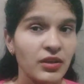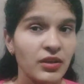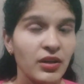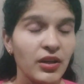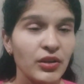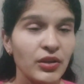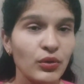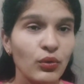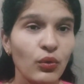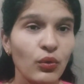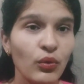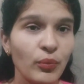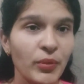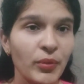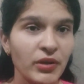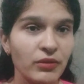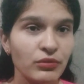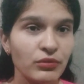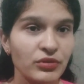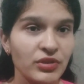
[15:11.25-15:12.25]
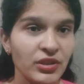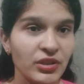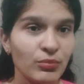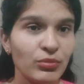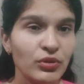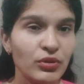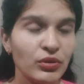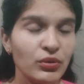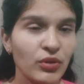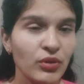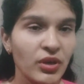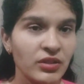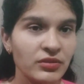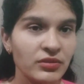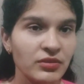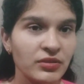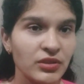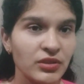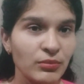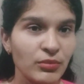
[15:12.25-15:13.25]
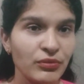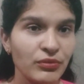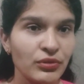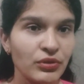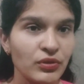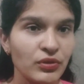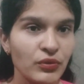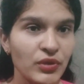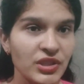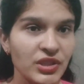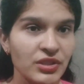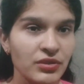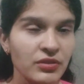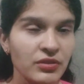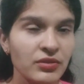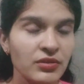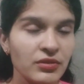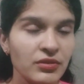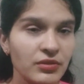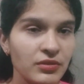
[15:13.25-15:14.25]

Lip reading: I hope I was able to answer some of your questions.